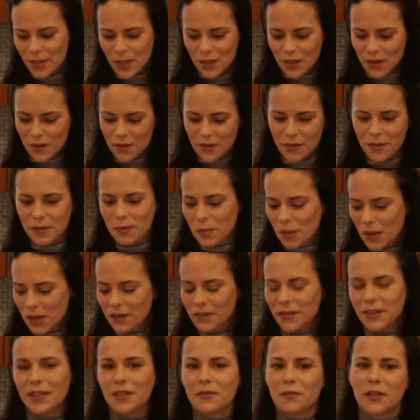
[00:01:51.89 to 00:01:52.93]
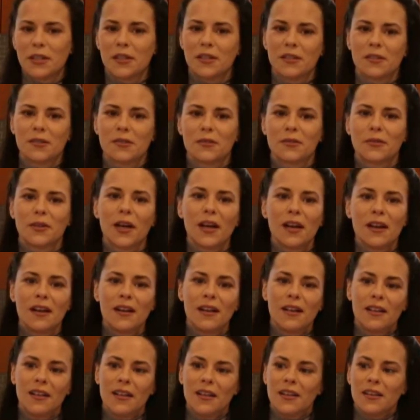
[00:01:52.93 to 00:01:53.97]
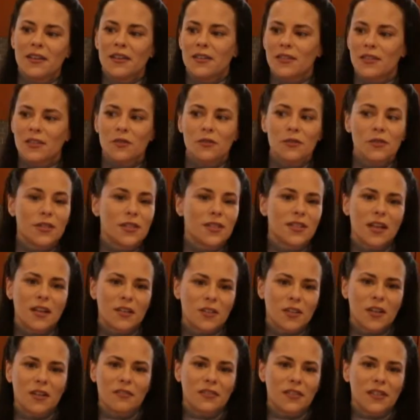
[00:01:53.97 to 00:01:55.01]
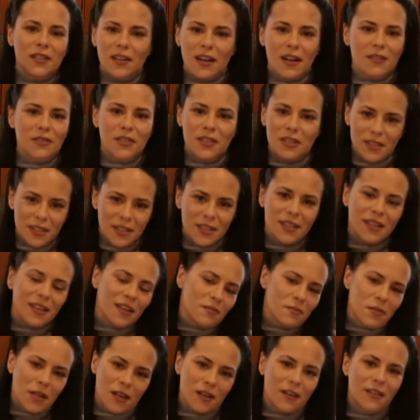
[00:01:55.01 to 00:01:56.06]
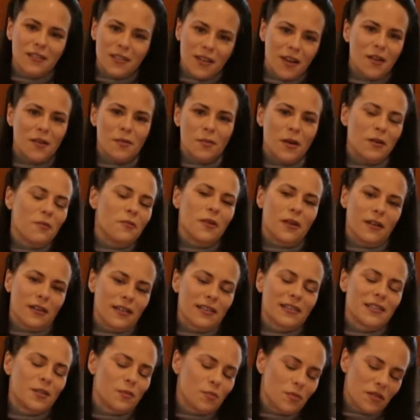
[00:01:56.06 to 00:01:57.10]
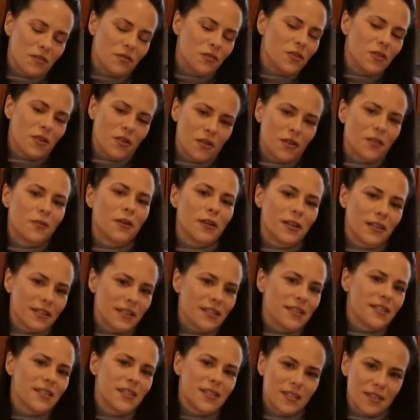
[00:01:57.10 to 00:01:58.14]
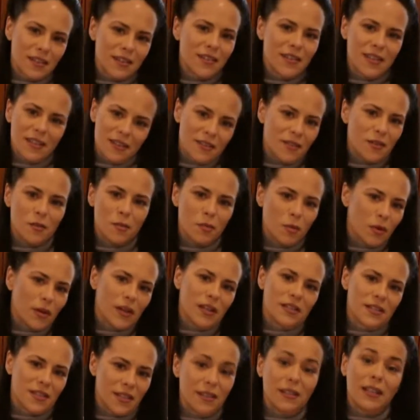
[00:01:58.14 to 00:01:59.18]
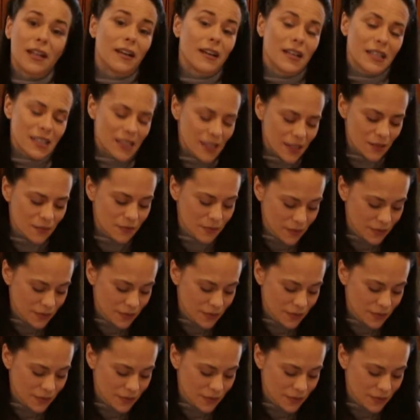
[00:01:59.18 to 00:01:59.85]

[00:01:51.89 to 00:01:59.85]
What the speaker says: So apparently when you use Dutch oven, obviously I'm not going to talk about what it is, but if you don't know what it is, in your boy, it's hilarious.